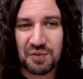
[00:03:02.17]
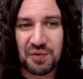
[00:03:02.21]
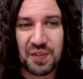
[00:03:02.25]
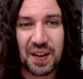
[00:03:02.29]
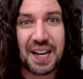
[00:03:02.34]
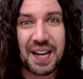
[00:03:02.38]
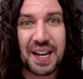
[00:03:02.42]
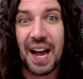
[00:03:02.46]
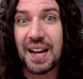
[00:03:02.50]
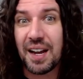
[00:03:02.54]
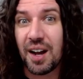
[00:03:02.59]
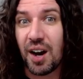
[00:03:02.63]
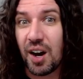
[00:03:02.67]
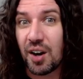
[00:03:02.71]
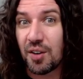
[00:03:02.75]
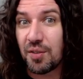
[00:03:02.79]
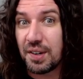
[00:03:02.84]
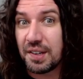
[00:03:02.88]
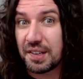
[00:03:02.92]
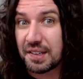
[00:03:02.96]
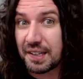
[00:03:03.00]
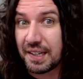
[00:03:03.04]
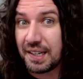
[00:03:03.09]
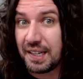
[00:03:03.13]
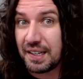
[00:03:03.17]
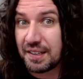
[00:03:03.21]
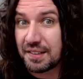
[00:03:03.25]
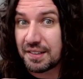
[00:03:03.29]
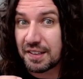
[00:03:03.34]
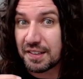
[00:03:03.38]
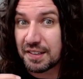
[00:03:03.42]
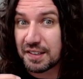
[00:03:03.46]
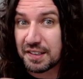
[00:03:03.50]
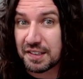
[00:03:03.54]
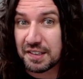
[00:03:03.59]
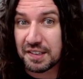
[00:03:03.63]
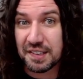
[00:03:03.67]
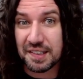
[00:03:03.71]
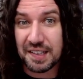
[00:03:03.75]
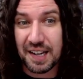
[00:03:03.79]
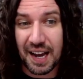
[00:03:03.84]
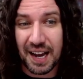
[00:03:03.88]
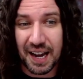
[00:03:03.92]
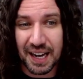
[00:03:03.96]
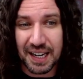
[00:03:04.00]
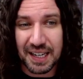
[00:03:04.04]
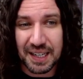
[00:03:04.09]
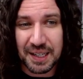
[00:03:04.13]
V A R is here to
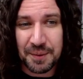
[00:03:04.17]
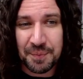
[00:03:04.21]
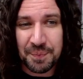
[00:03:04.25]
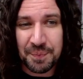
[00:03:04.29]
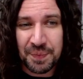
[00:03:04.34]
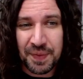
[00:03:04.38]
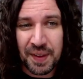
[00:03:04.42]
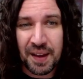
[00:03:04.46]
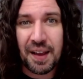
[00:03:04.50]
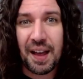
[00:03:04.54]
stay,